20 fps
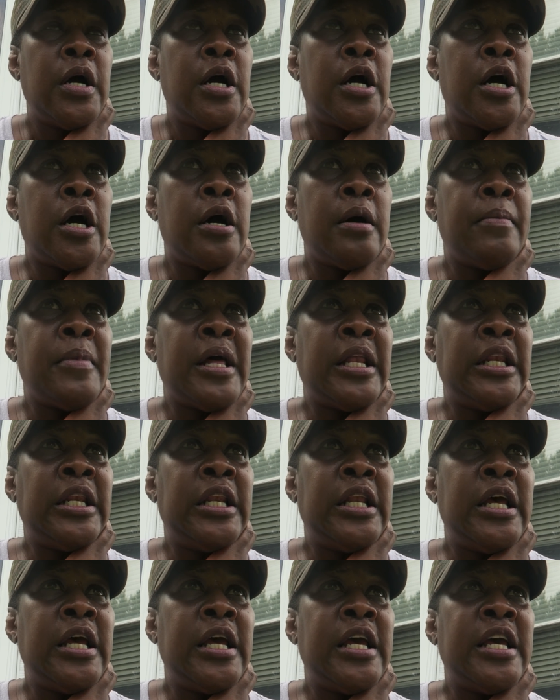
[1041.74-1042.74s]

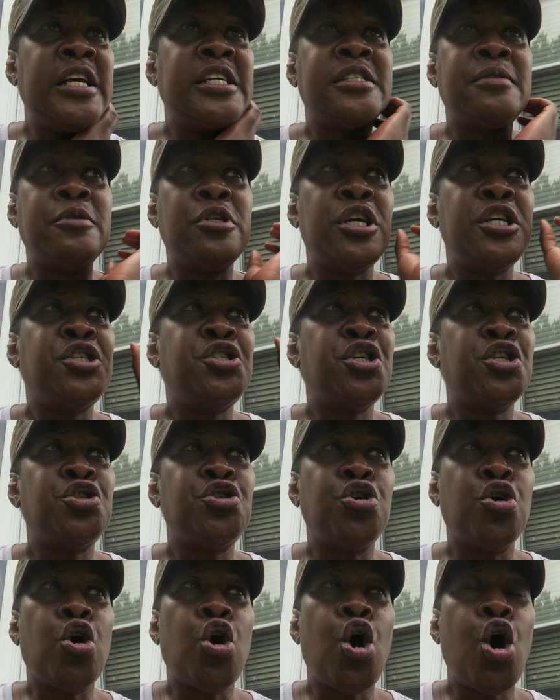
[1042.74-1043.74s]
And it's
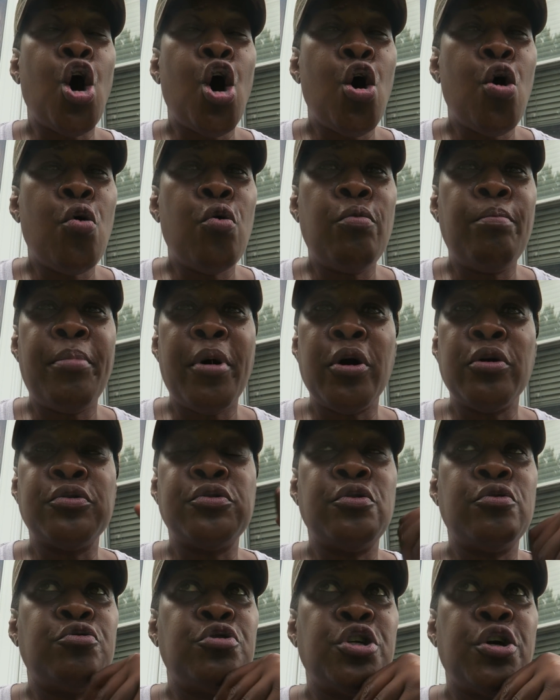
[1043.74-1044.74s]
just your own
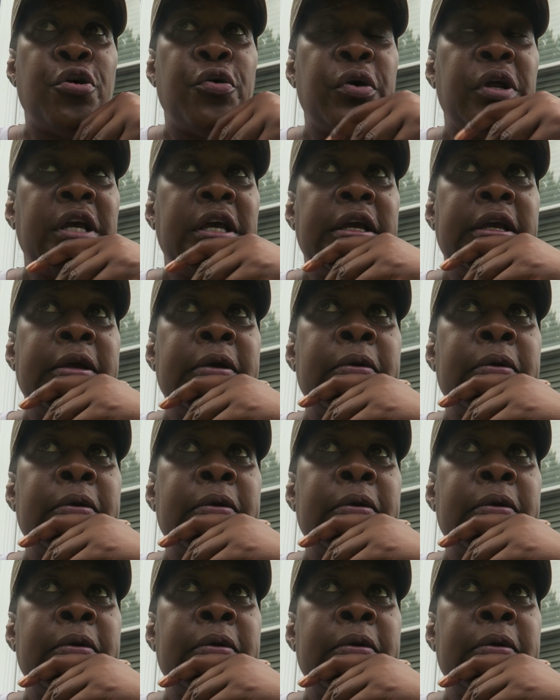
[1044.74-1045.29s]
personal journey.